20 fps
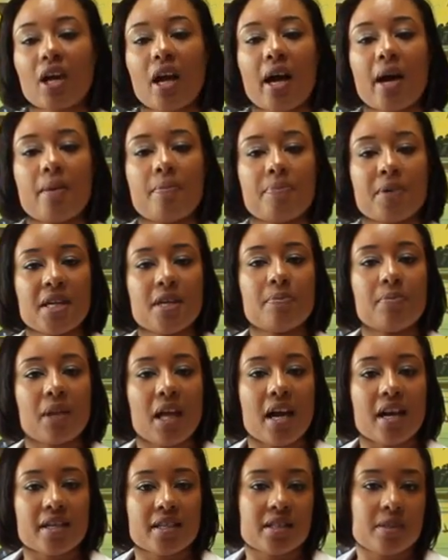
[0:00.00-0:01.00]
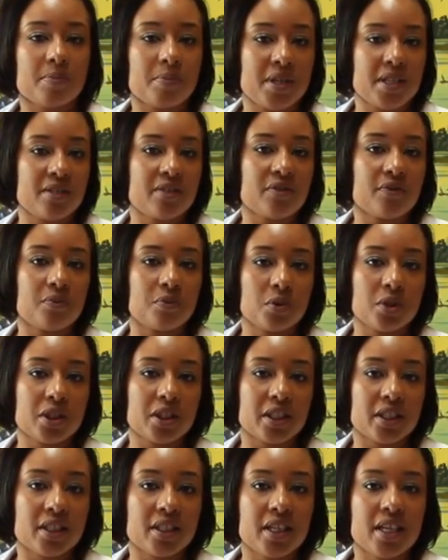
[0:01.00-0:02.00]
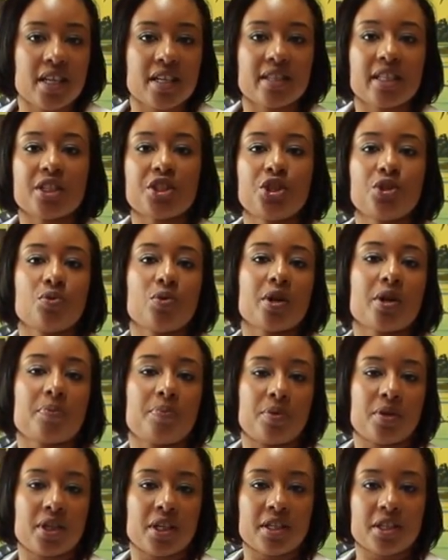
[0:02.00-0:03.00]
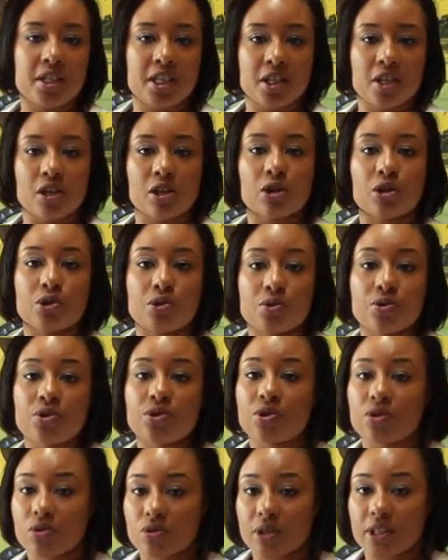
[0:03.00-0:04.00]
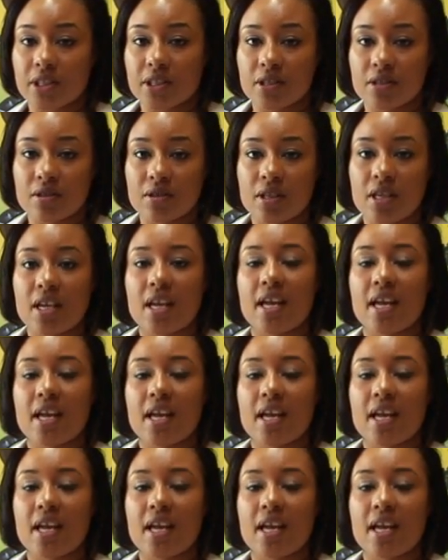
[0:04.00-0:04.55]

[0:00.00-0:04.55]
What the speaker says: A bee block is a piece of wood that you want to put near loose soil